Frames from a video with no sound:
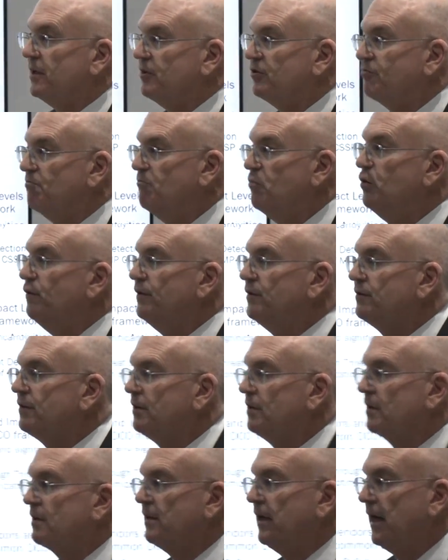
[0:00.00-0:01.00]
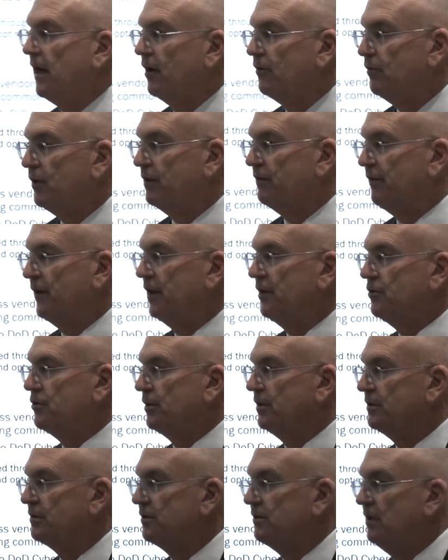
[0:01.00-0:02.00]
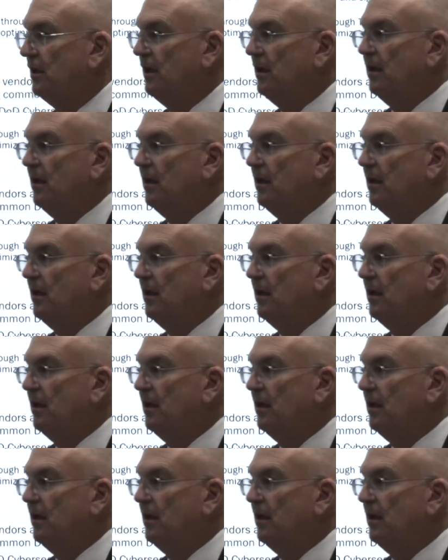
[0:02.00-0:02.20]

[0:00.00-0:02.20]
is moving to the cloud with a vengeance